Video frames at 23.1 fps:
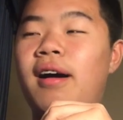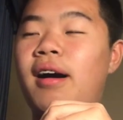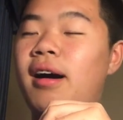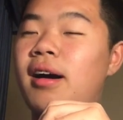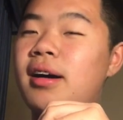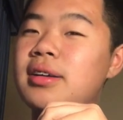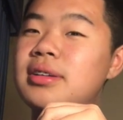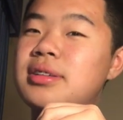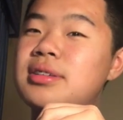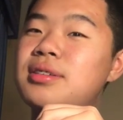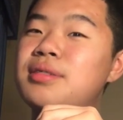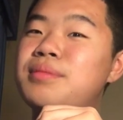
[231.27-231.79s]

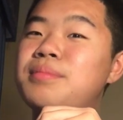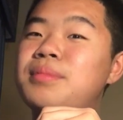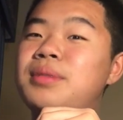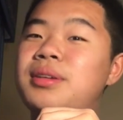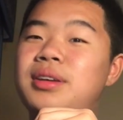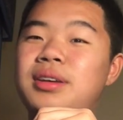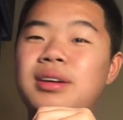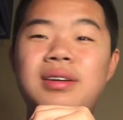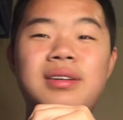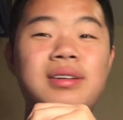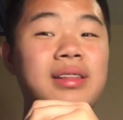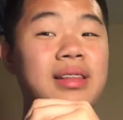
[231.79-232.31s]
awesome,
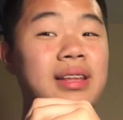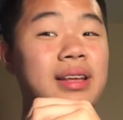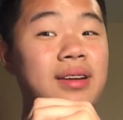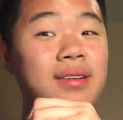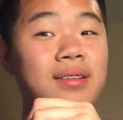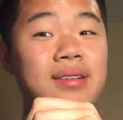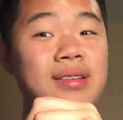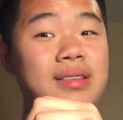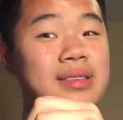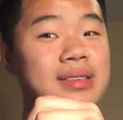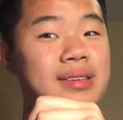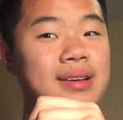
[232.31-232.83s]
cute
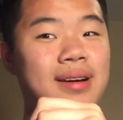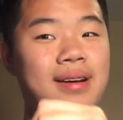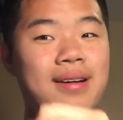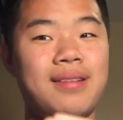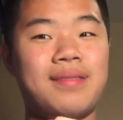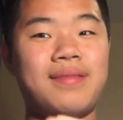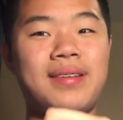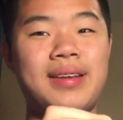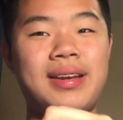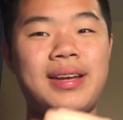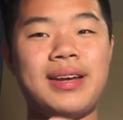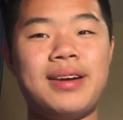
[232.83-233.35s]
little dog
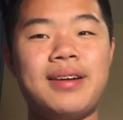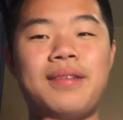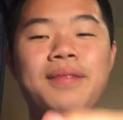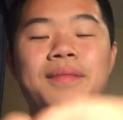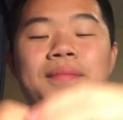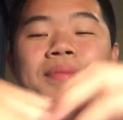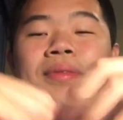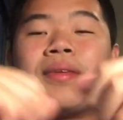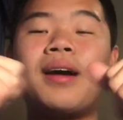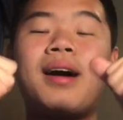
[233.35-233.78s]
video